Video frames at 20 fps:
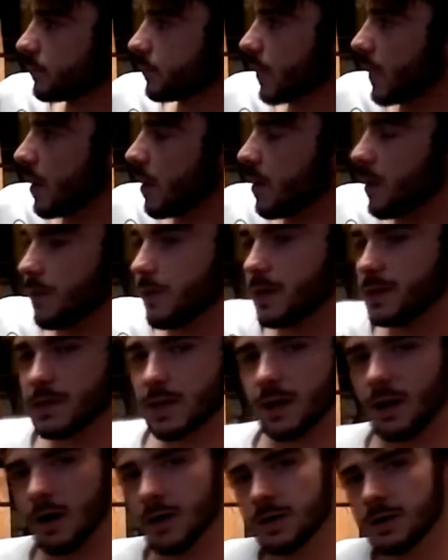Things
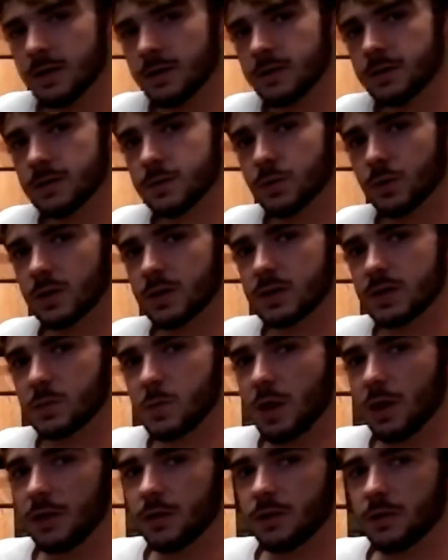like onions, really
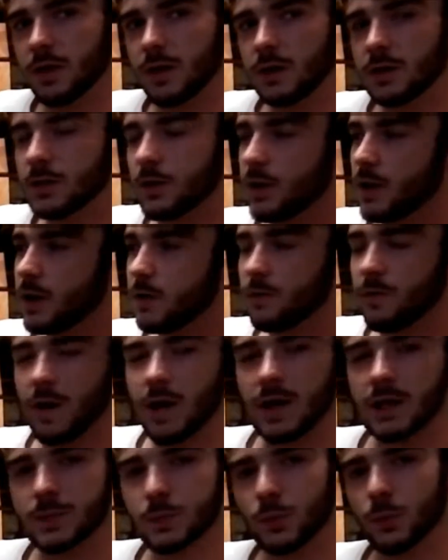smelly things, are
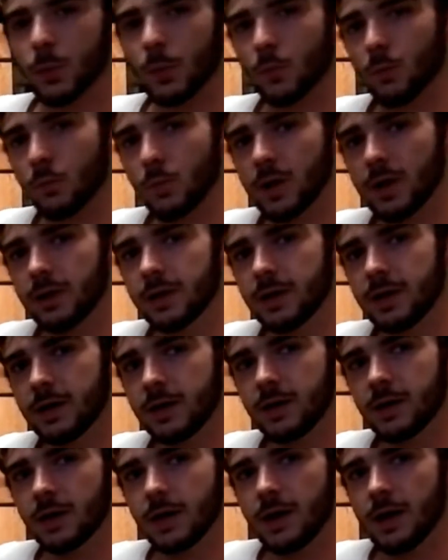inadvisable, but
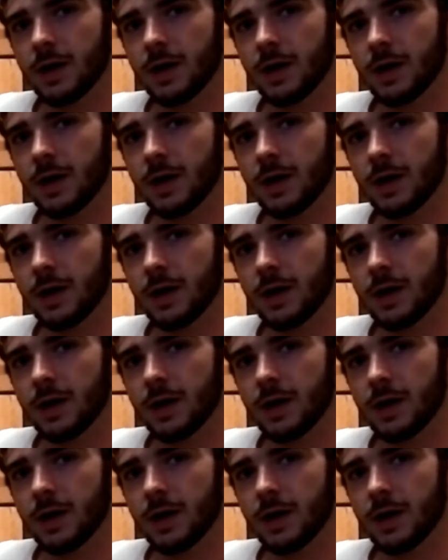really